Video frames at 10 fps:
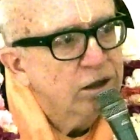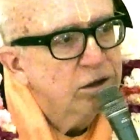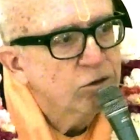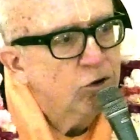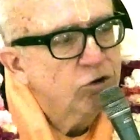
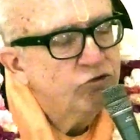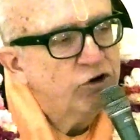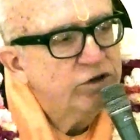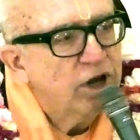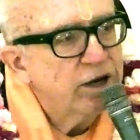Lord
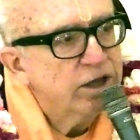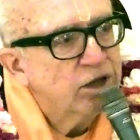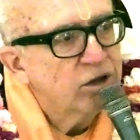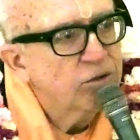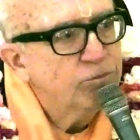
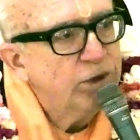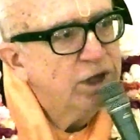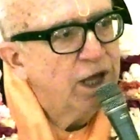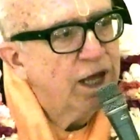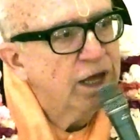Chaitanya
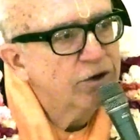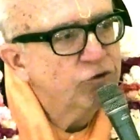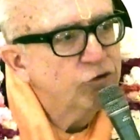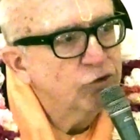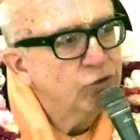began
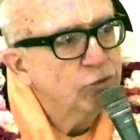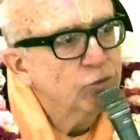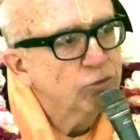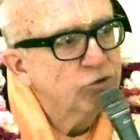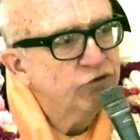
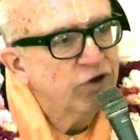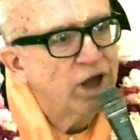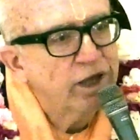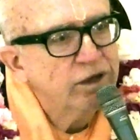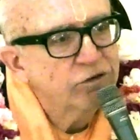to
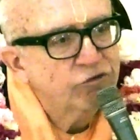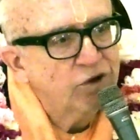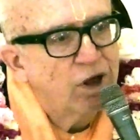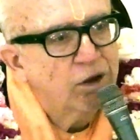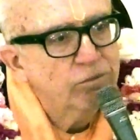recite
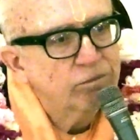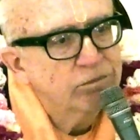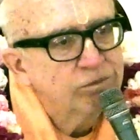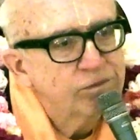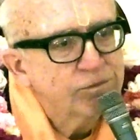some
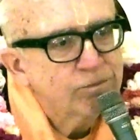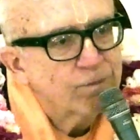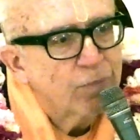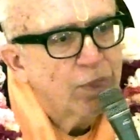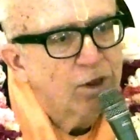
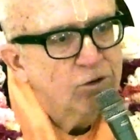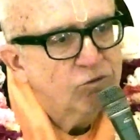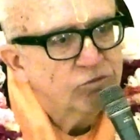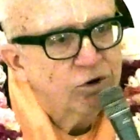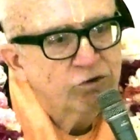
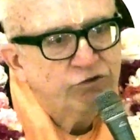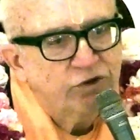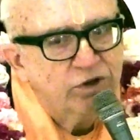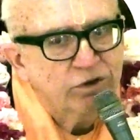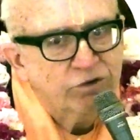
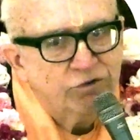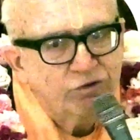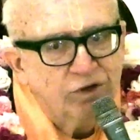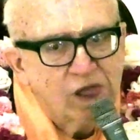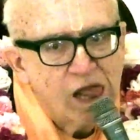
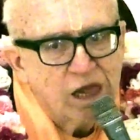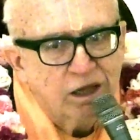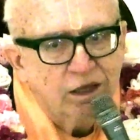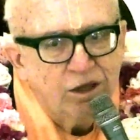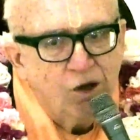verses,
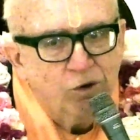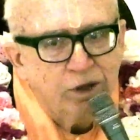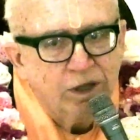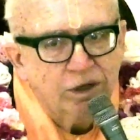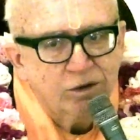you know,
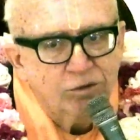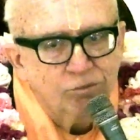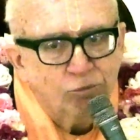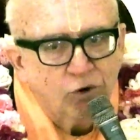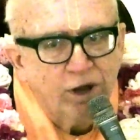in
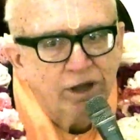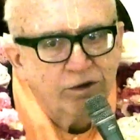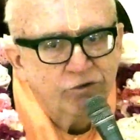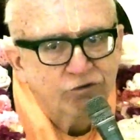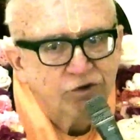
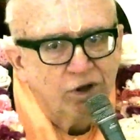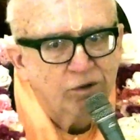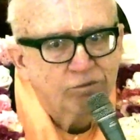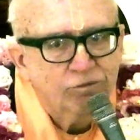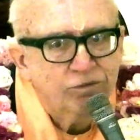praise
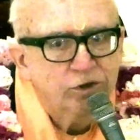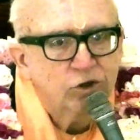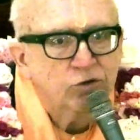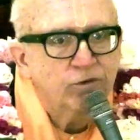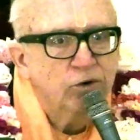of the
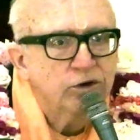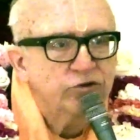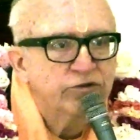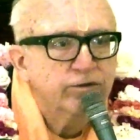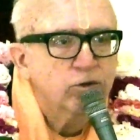
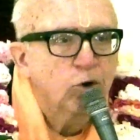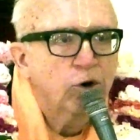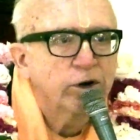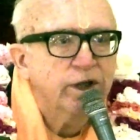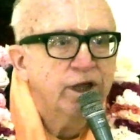devotees of the Lord.